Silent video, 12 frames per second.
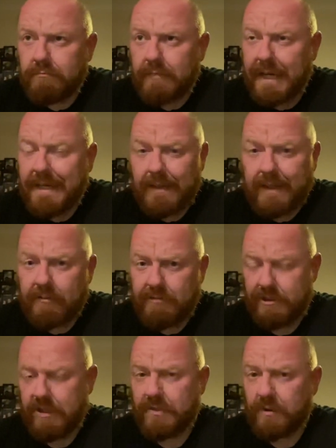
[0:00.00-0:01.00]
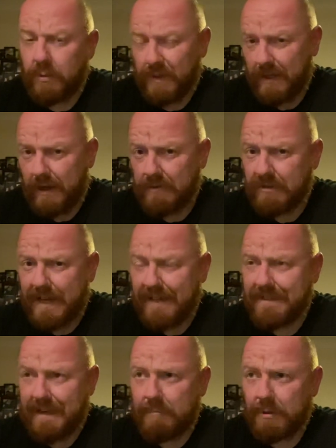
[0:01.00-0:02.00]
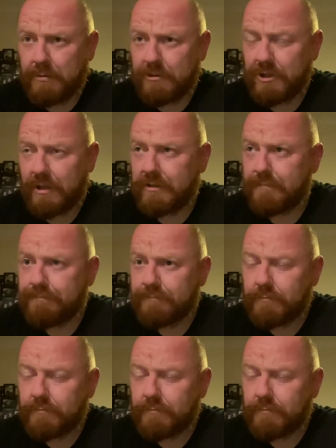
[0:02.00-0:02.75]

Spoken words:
eat licorice at all, and I can't stand Sambuca shots.